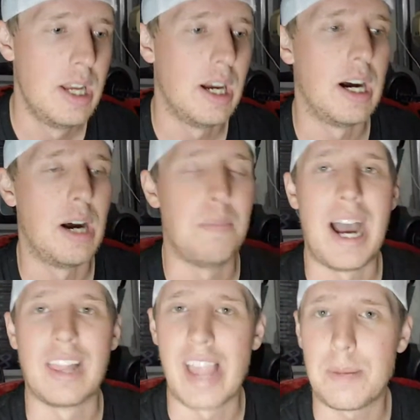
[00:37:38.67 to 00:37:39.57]

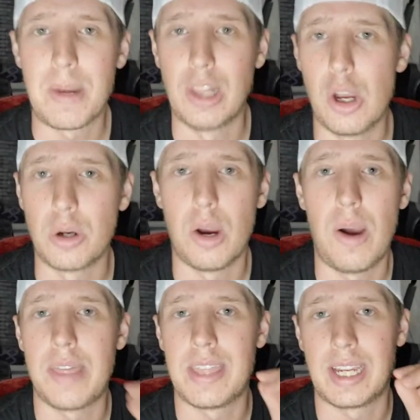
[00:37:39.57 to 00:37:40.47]
I like my logo.
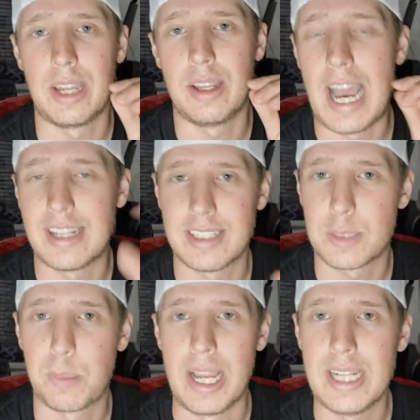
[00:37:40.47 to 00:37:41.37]
I think it has
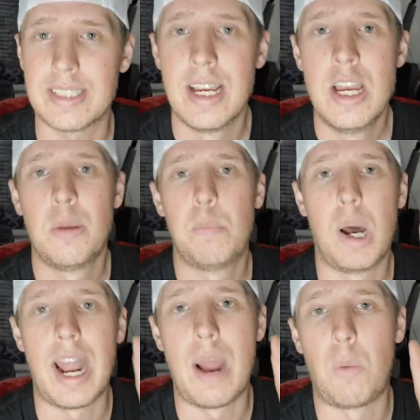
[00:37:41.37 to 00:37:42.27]
its place,
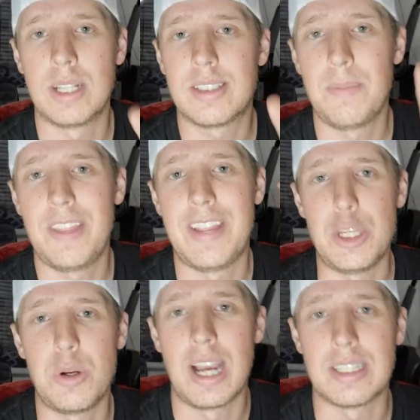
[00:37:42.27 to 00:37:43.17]
but I want something that
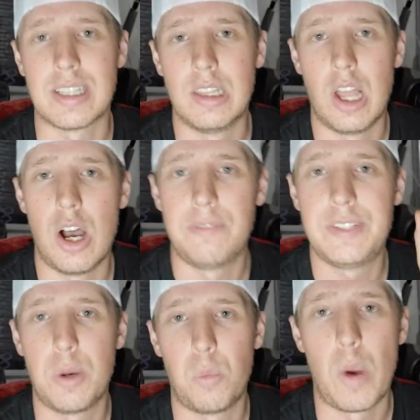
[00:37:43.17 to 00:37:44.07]
you guys love
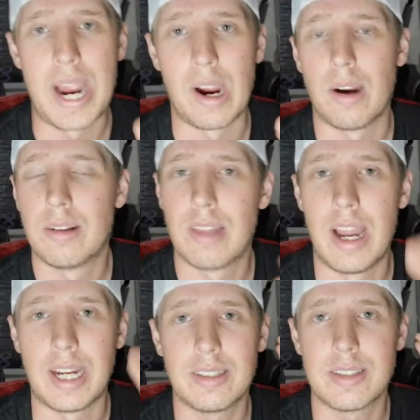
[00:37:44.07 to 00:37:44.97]
to wear,
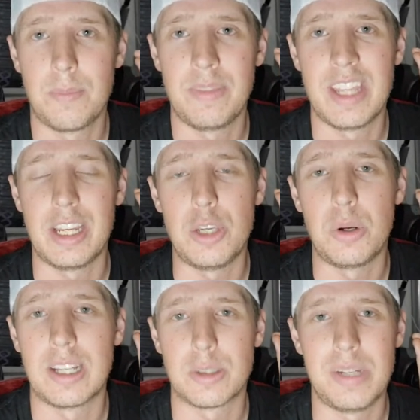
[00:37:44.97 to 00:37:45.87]
like something that you
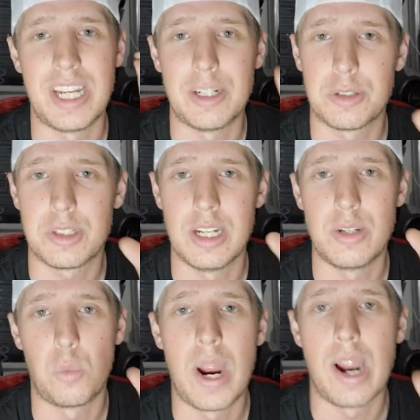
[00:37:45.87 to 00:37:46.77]
guys would be interested
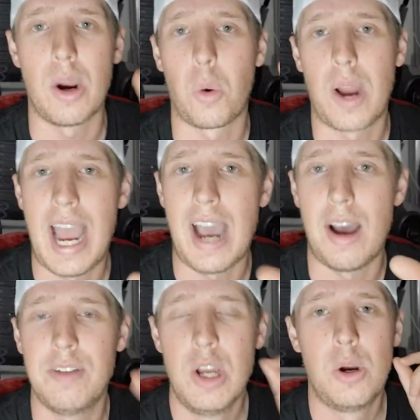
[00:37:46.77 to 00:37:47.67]
to wear or
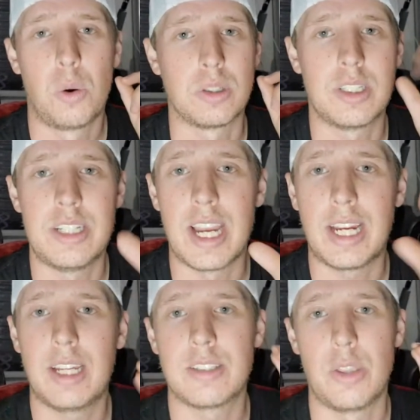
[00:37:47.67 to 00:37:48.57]
have or
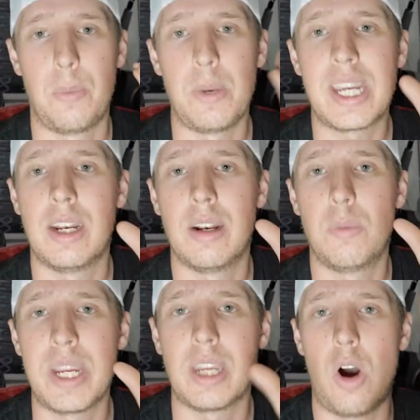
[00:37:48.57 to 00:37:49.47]
stick, so that we
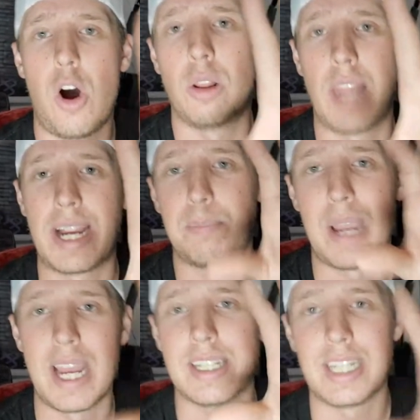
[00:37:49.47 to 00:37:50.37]
can all like
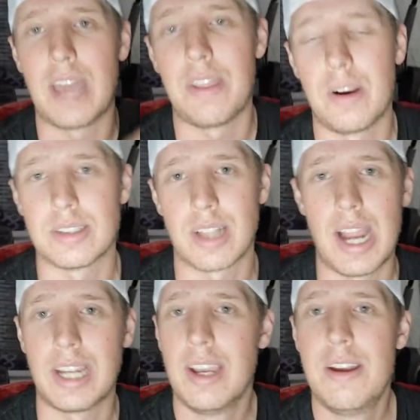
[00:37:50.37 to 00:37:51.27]
band together as like